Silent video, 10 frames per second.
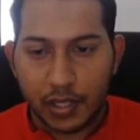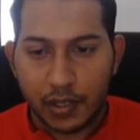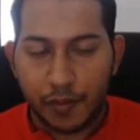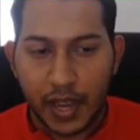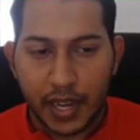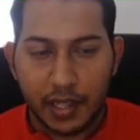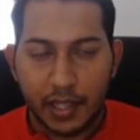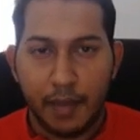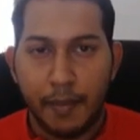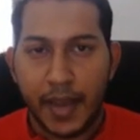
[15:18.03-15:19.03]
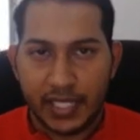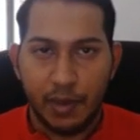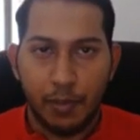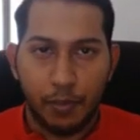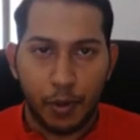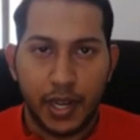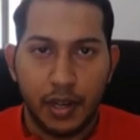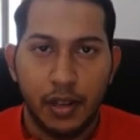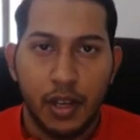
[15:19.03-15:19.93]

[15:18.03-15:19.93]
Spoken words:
to find the maximum point,